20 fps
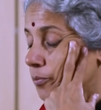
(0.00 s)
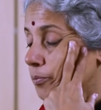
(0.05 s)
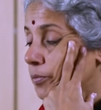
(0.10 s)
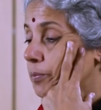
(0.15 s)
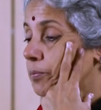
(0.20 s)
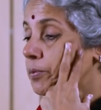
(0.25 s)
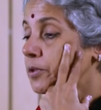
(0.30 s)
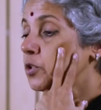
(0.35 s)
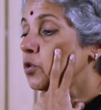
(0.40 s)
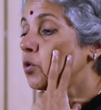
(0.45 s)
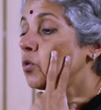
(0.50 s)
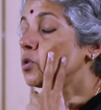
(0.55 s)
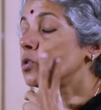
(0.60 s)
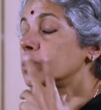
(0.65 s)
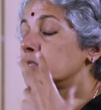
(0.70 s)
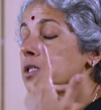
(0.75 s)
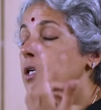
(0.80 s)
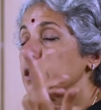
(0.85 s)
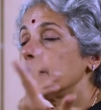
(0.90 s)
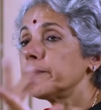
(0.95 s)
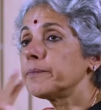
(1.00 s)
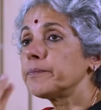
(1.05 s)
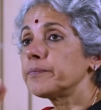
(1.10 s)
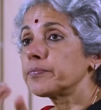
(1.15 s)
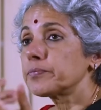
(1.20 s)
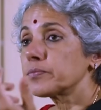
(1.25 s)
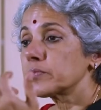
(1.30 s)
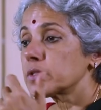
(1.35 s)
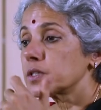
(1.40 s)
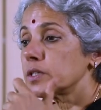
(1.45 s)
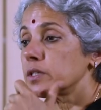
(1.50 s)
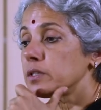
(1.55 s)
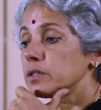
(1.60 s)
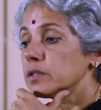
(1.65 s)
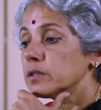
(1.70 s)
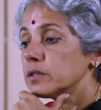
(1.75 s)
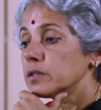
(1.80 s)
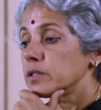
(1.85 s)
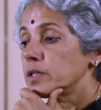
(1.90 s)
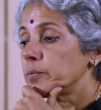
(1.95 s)
People don't uh,
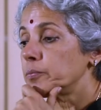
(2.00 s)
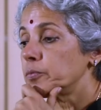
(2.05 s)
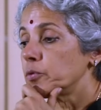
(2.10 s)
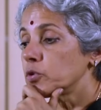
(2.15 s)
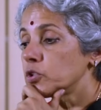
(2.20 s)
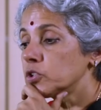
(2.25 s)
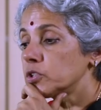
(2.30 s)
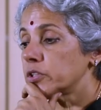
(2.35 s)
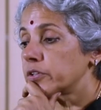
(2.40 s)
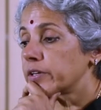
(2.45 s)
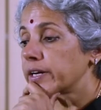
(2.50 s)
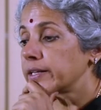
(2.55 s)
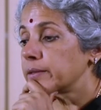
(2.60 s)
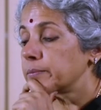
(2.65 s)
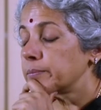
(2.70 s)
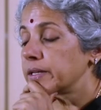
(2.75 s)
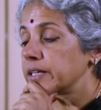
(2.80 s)
approach the right